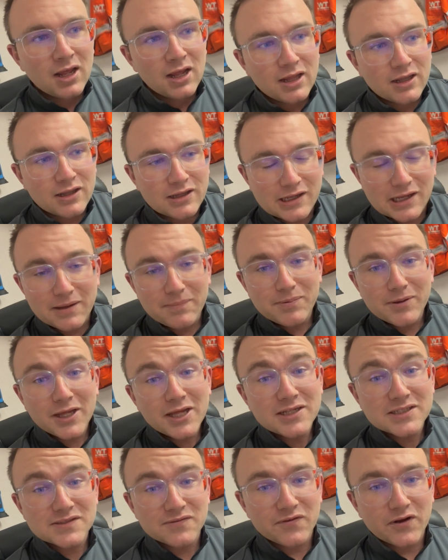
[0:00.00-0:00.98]
The APA
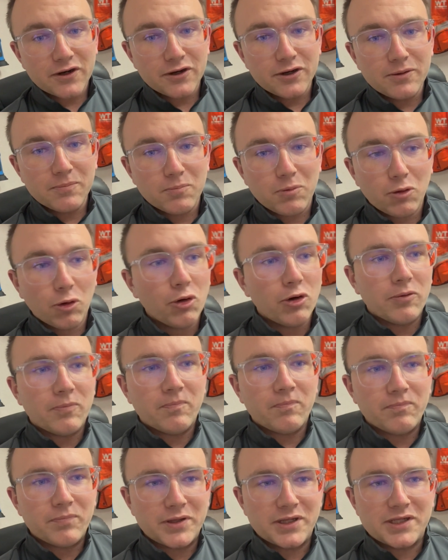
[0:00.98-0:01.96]
is very
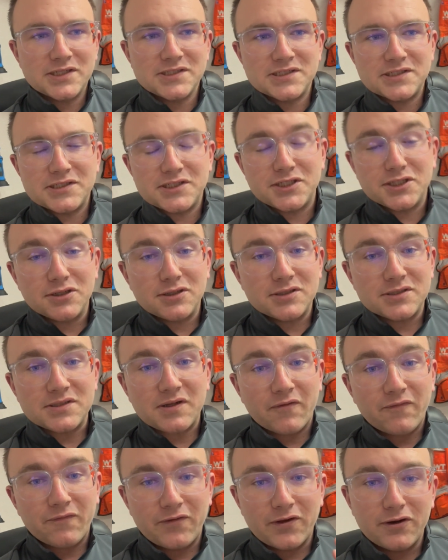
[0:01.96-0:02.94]
important because it ensures
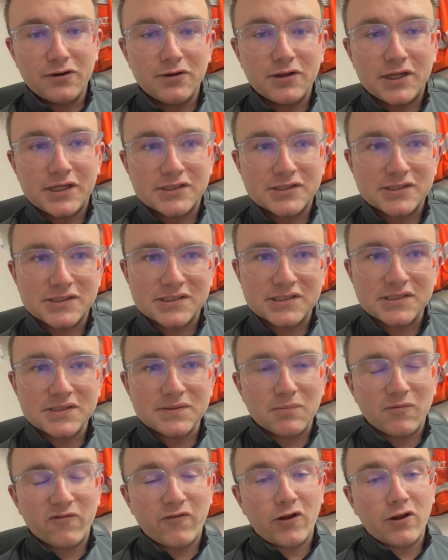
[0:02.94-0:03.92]
federal agencies
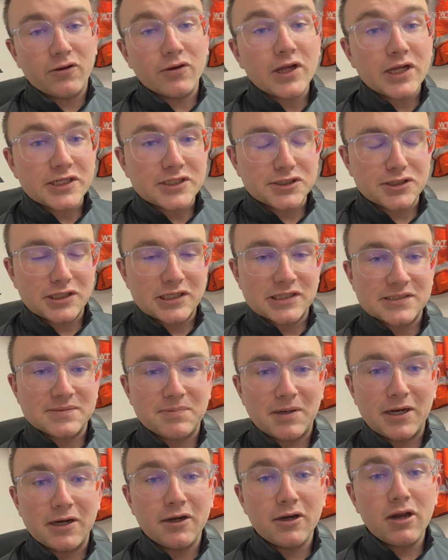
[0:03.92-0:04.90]
follow a
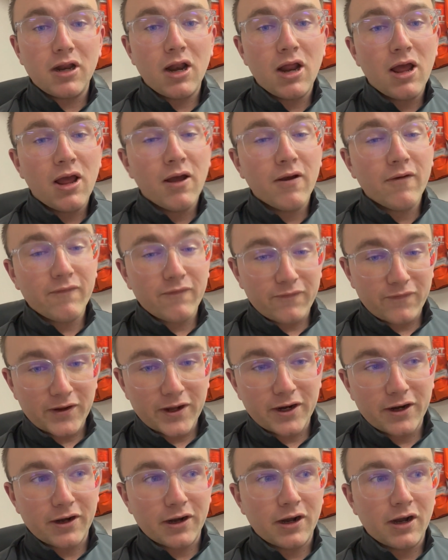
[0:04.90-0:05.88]
transparent,
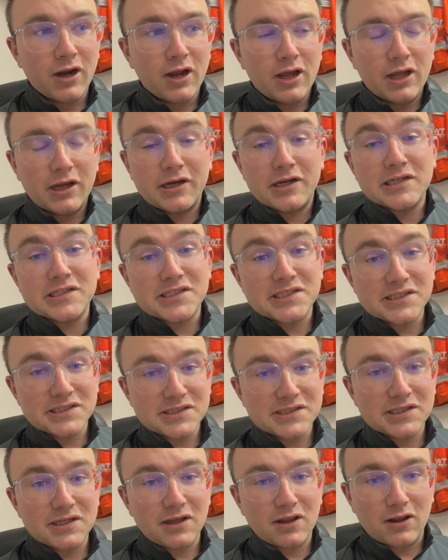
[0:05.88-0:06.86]
fair, and
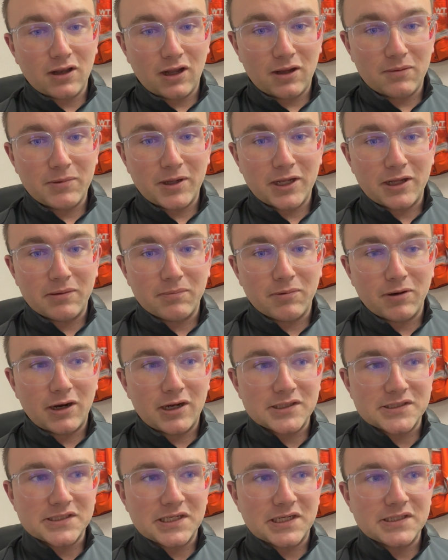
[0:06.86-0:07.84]
consistent lawmaking
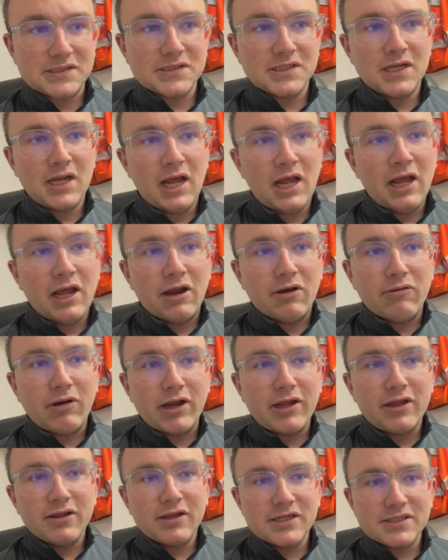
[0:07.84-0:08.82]
process. It
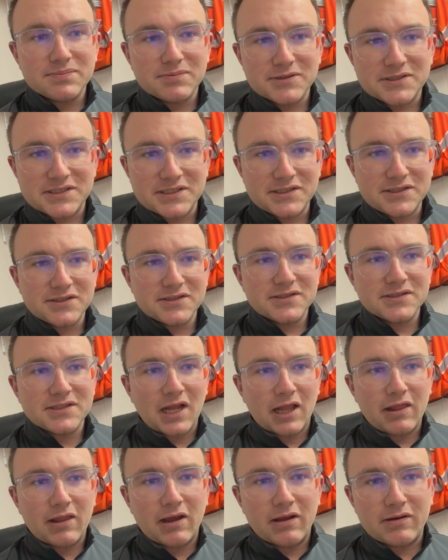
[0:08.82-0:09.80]
regulates procedures
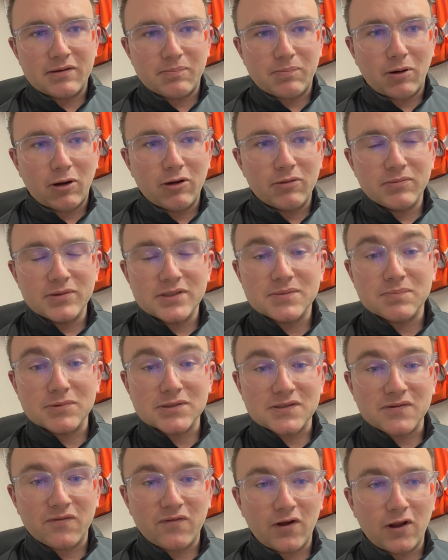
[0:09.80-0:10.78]
that departments must
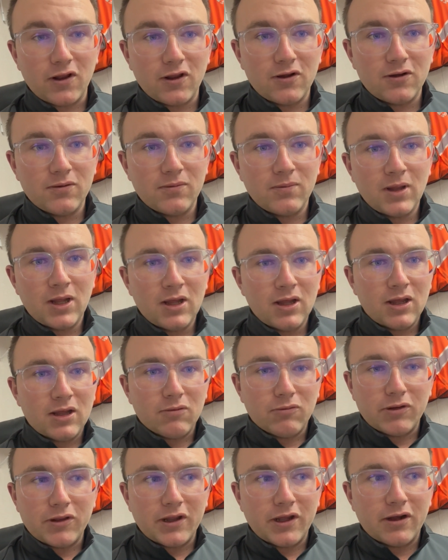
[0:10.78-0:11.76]
follow
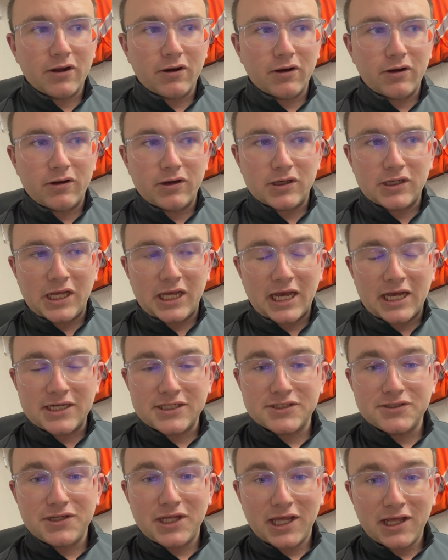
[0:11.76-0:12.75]
when they are
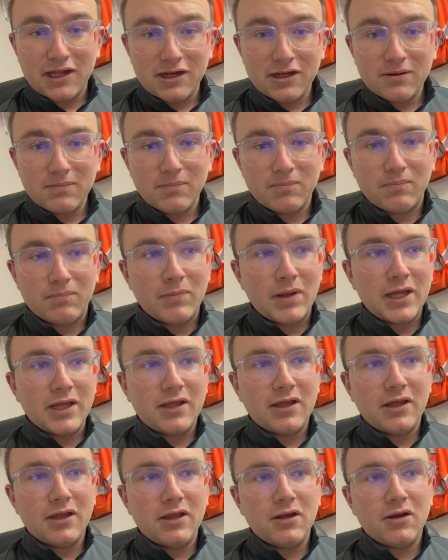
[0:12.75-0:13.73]
advocating,
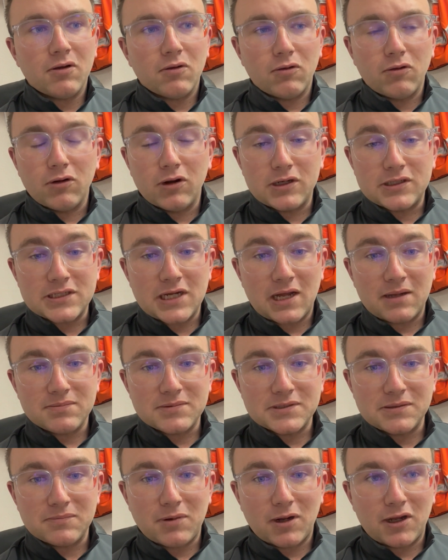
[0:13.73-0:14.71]
making, or
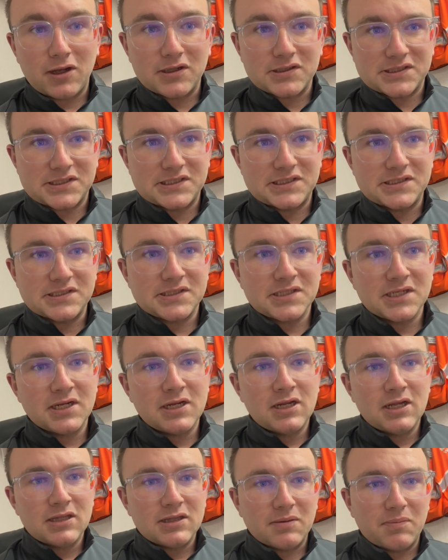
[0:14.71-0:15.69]
adopting policies.
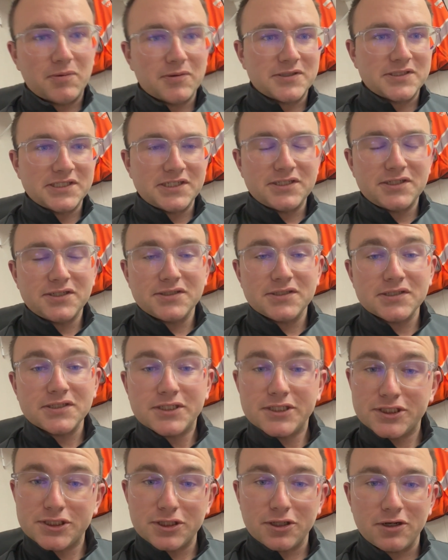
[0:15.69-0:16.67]
The procedures
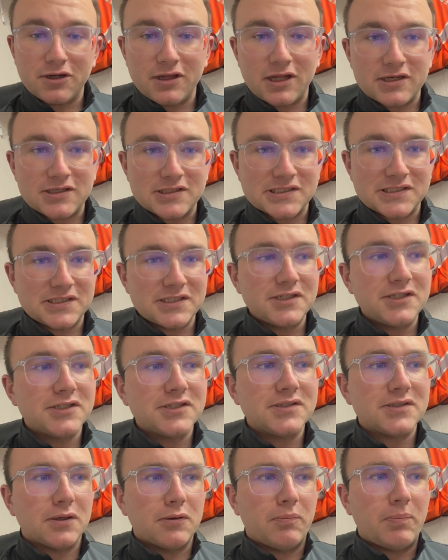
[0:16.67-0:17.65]
ensure that decisions
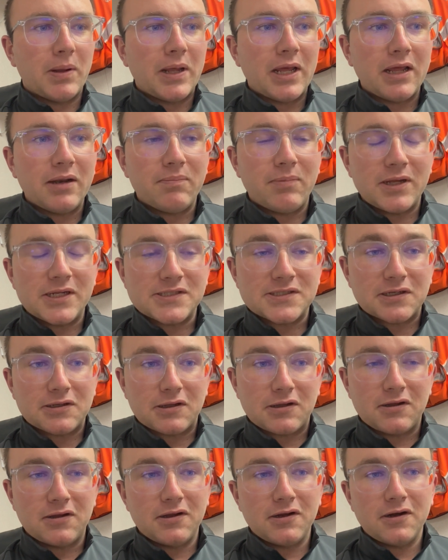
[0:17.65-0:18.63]
are made based on
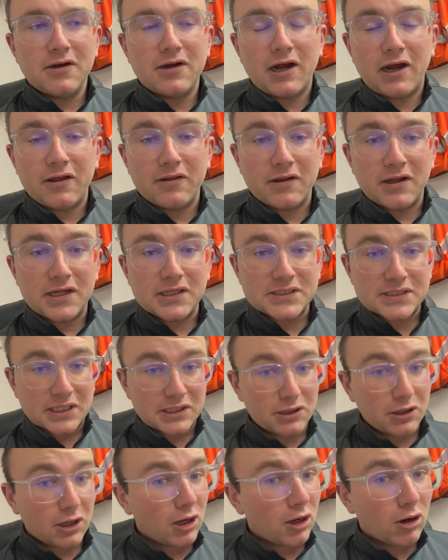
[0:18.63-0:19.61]
clear guidelines and
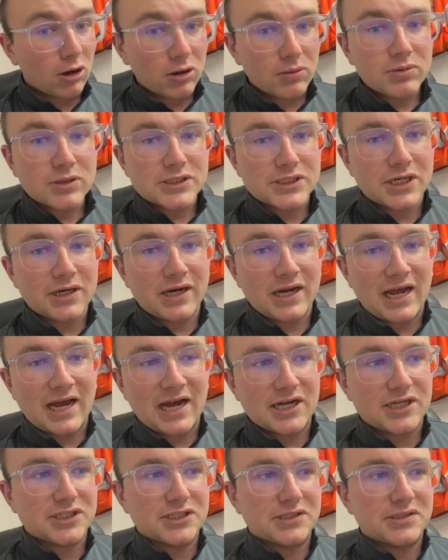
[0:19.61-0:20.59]
not arbitrary
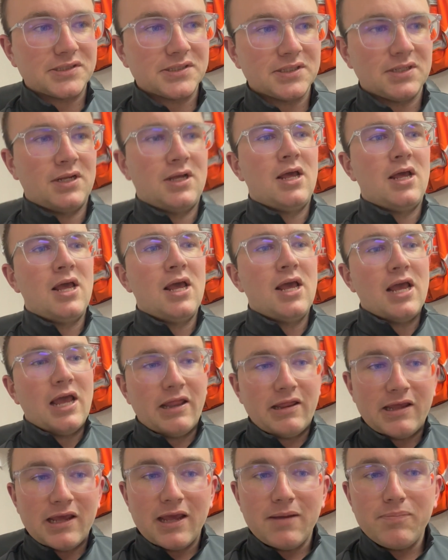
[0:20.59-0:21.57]
actions. And
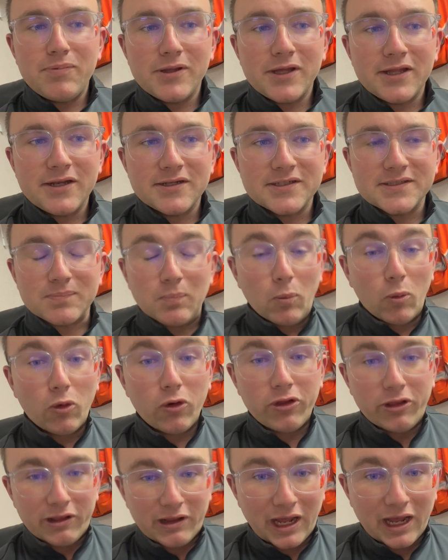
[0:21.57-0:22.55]
the APA does more
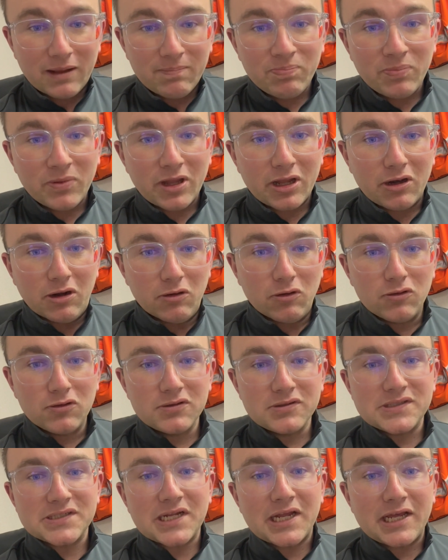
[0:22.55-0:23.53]
than that. It
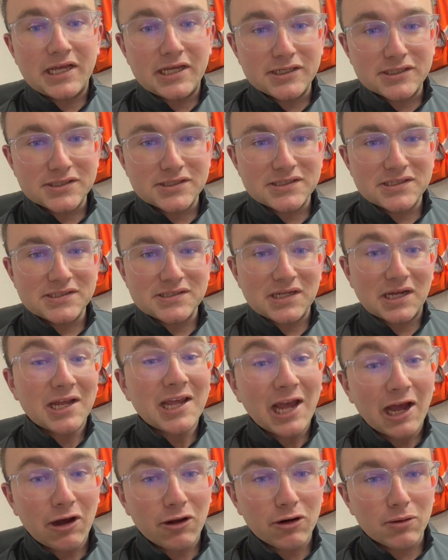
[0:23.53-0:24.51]
holds agencies
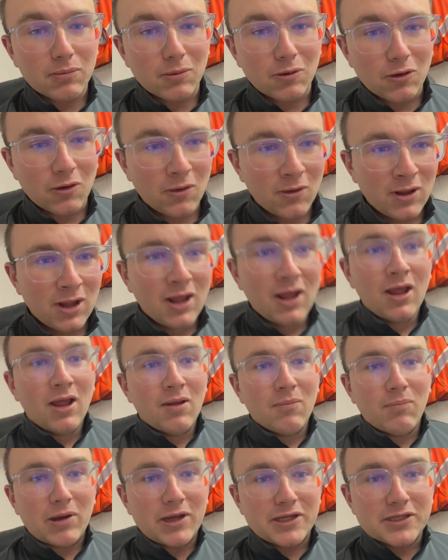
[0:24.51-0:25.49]
accountable
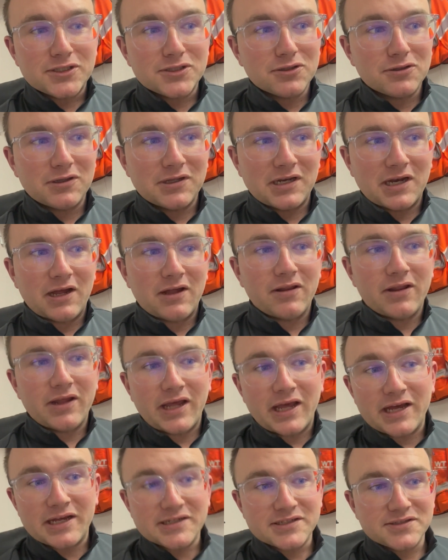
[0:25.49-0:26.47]
by controlling how they
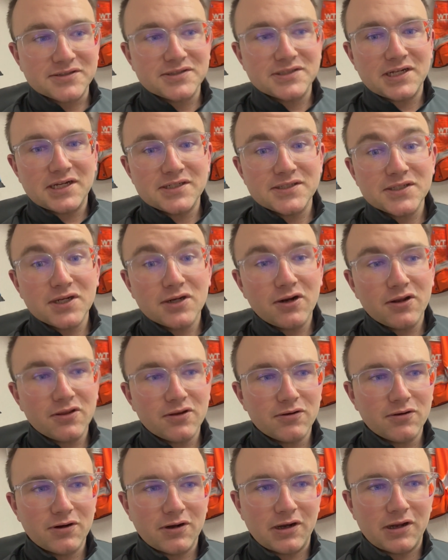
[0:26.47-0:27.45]
exercise their
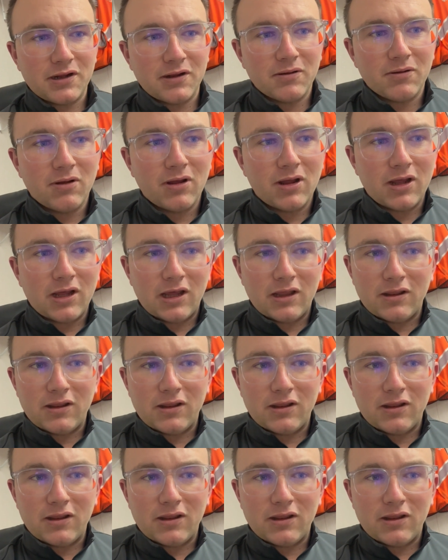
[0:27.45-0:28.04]
authority, and